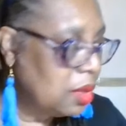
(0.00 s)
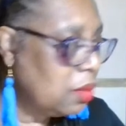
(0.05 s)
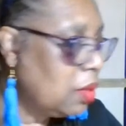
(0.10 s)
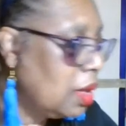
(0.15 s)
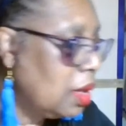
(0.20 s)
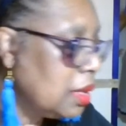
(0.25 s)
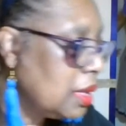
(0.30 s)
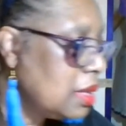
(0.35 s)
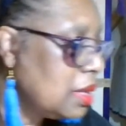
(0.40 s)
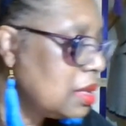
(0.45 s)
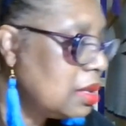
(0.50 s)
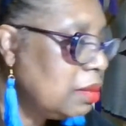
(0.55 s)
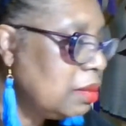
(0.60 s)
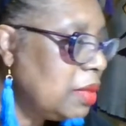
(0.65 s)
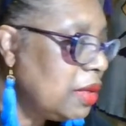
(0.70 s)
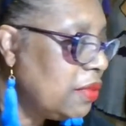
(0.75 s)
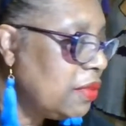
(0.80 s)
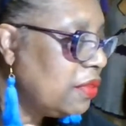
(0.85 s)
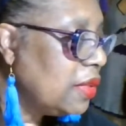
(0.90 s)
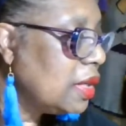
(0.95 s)
want this to
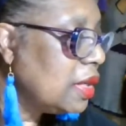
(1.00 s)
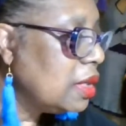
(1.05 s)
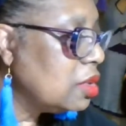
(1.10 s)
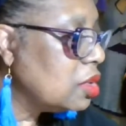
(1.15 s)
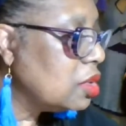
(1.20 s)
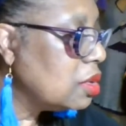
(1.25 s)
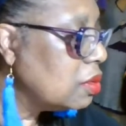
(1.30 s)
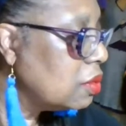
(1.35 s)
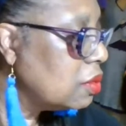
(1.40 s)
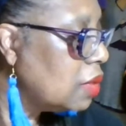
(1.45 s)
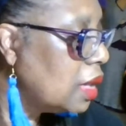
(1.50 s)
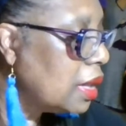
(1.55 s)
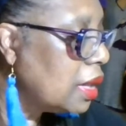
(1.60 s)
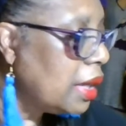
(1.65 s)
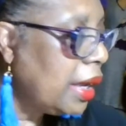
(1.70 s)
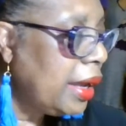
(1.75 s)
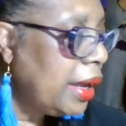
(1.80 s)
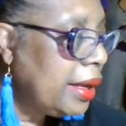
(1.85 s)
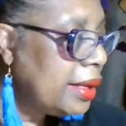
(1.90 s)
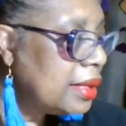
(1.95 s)
be finished one
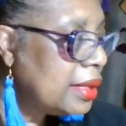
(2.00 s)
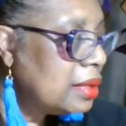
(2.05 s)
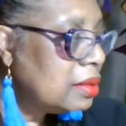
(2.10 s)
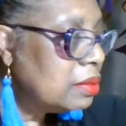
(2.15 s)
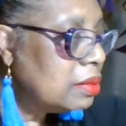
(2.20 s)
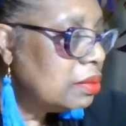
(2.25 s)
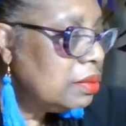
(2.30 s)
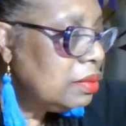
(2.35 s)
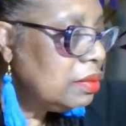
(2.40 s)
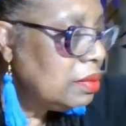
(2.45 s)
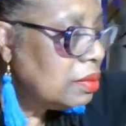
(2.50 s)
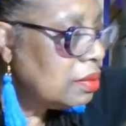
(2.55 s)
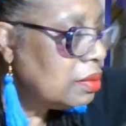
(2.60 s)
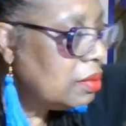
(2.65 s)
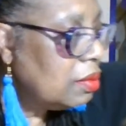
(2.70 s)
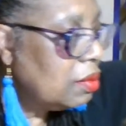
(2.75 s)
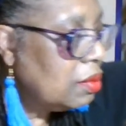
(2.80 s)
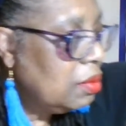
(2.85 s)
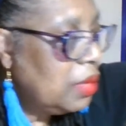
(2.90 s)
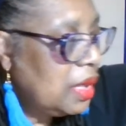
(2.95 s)
day,
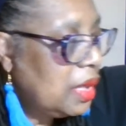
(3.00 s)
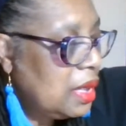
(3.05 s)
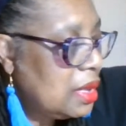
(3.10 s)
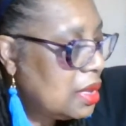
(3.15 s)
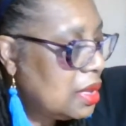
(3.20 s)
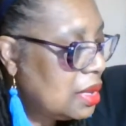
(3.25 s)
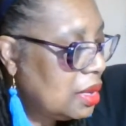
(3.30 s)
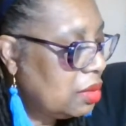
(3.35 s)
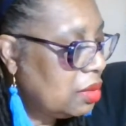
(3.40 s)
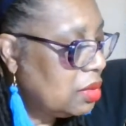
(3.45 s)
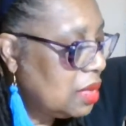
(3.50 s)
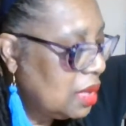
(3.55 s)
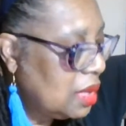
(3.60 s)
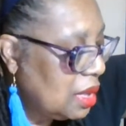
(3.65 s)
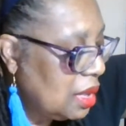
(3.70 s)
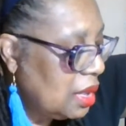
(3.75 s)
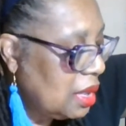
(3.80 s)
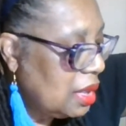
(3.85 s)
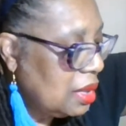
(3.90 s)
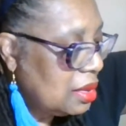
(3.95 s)
but it's so
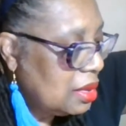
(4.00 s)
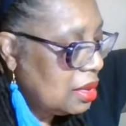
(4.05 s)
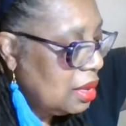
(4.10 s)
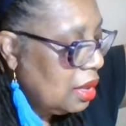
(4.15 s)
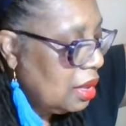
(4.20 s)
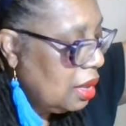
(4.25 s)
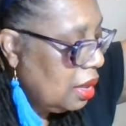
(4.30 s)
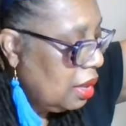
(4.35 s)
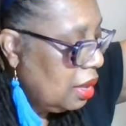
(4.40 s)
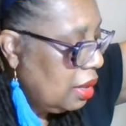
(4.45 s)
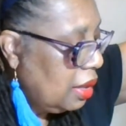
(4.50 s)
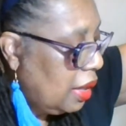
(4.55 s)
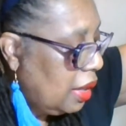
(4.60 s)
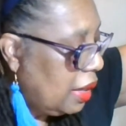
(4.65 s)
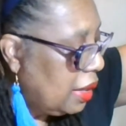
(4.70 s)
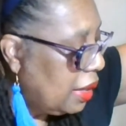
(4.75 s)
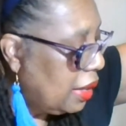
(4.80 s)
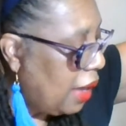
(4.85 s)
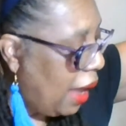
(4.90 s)
tedious. In an